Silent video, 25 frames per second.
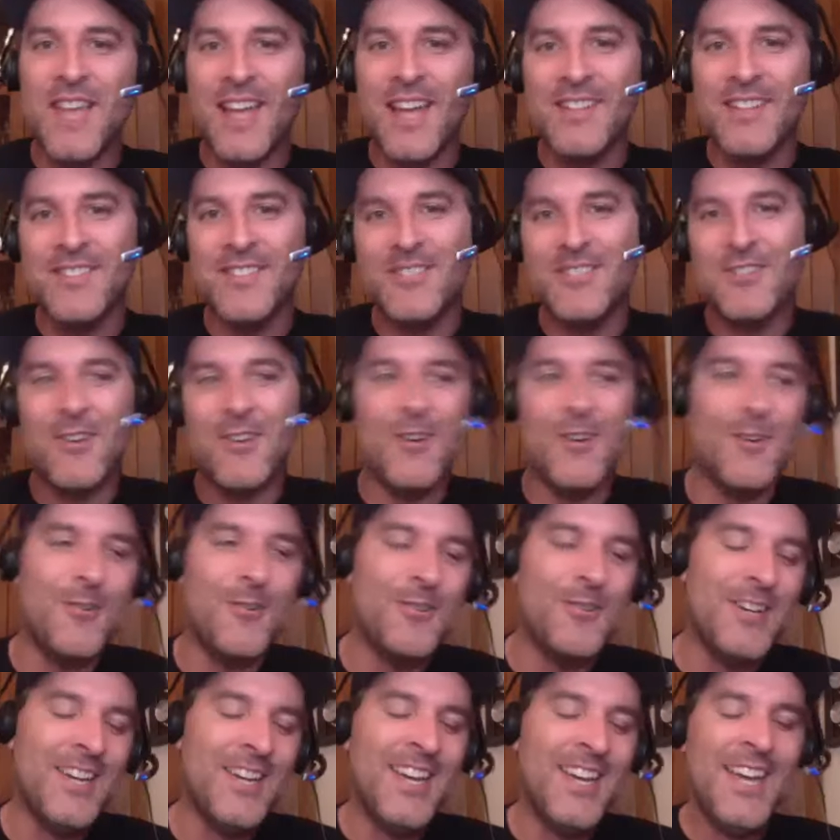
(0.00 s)
So well,
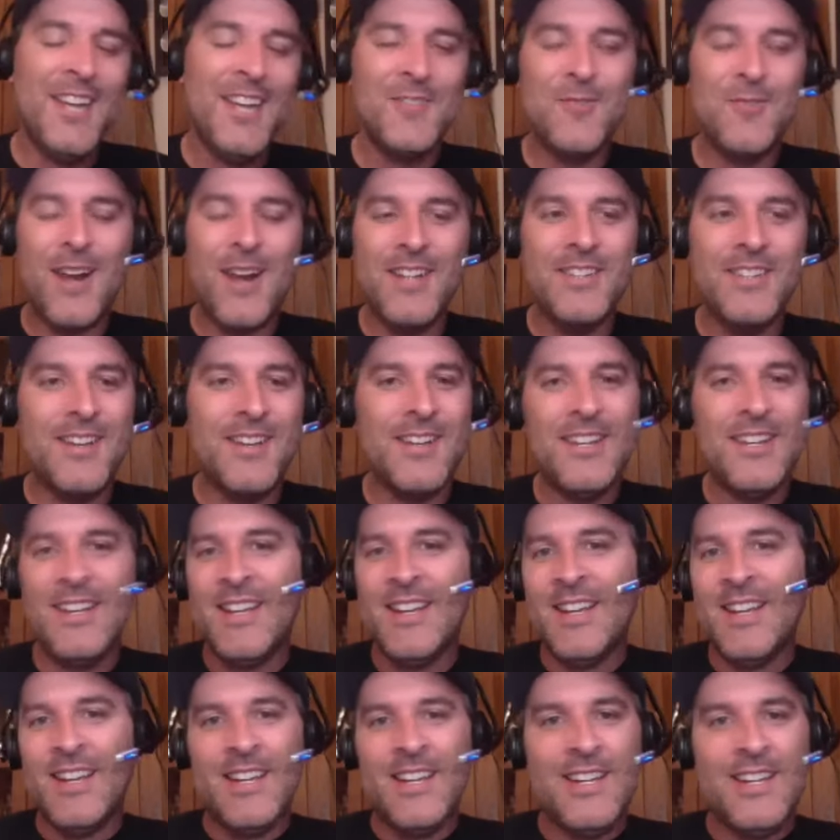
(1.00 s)
then he better to, have
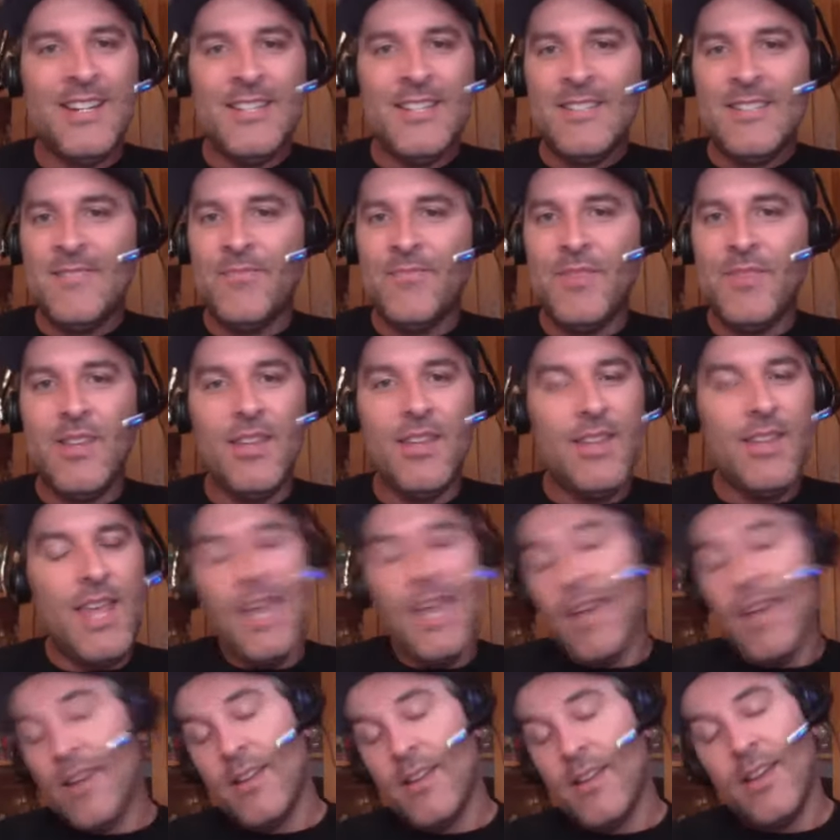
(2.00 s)
insurance. Yeah.
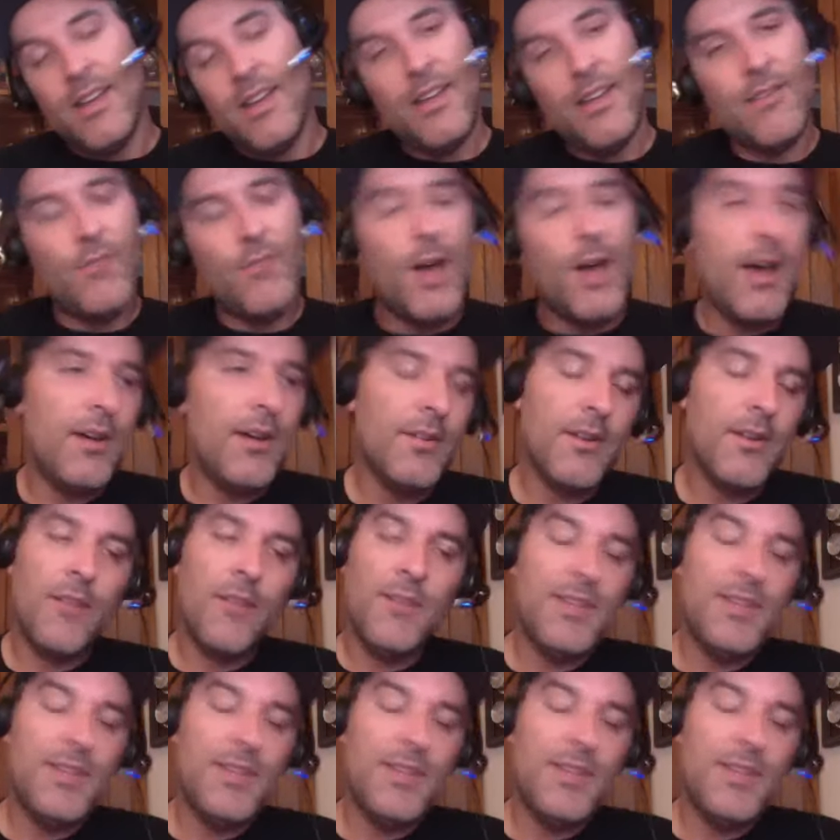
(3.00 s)
Uh, well, I mean,